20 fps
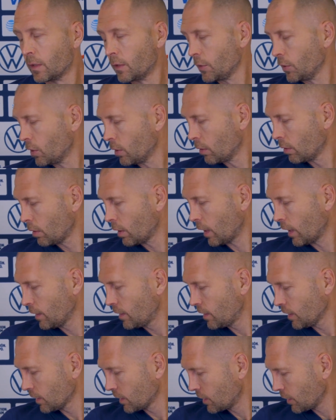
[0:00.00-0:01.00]
You know, I
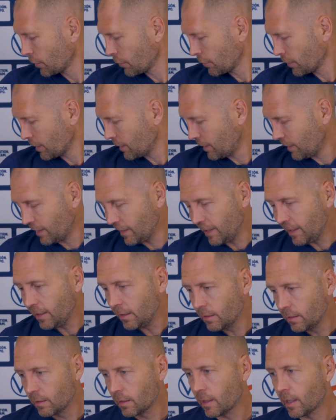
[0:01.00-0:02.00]
think they're
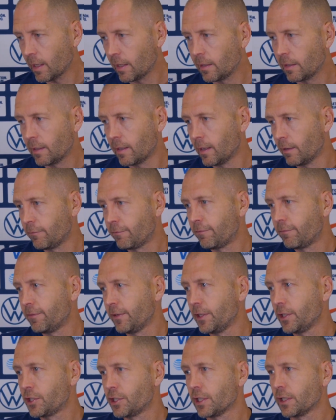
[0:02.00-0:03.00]
elite at
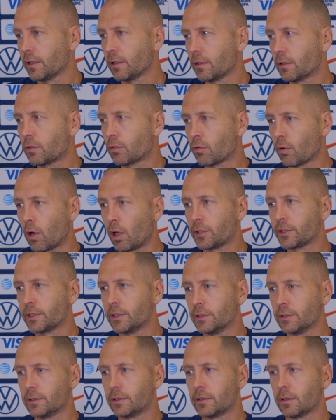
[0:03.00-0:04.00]
finishing
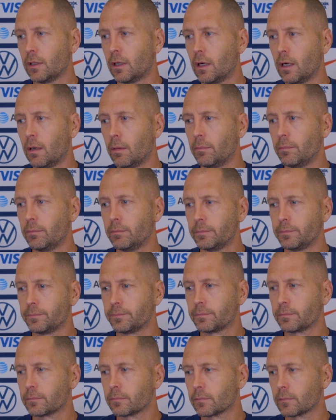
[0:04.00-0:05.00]
crosses.
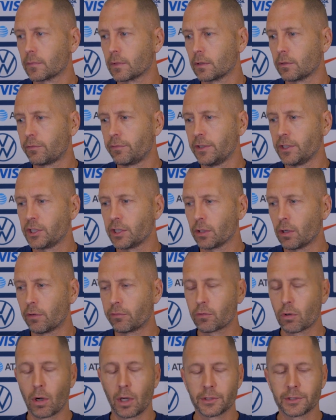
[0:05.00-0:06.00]
Finishing
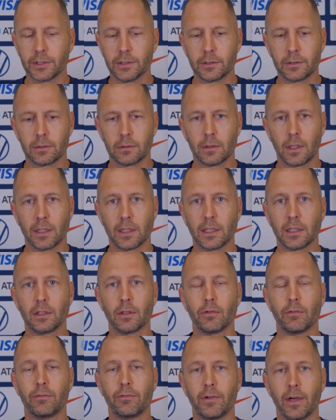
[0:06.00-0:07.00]
off crosses. I think
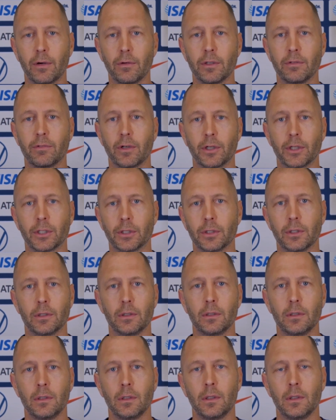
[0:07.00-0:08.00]
they're very, very
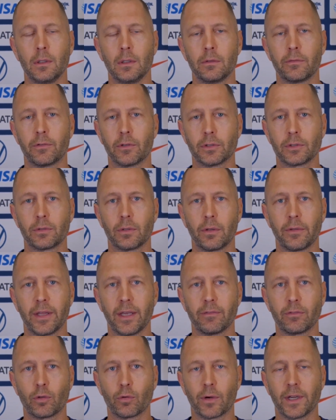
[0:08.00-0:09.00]
good. First of all, they
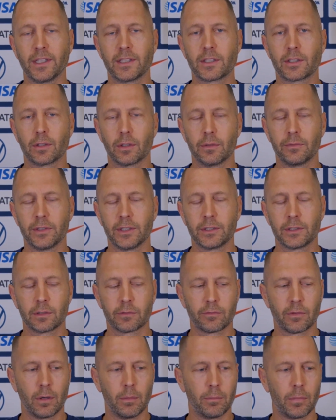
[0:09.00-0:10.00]
have great service
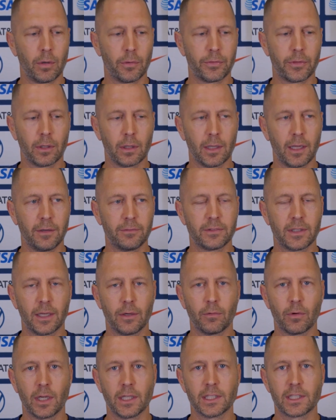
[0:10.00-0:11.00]
from both the left
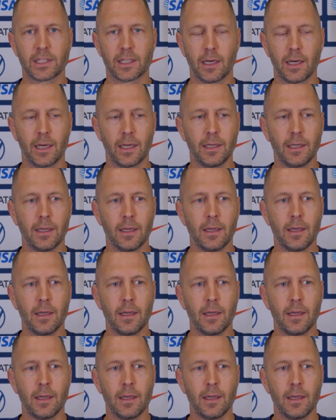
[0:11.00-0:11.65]
and right side,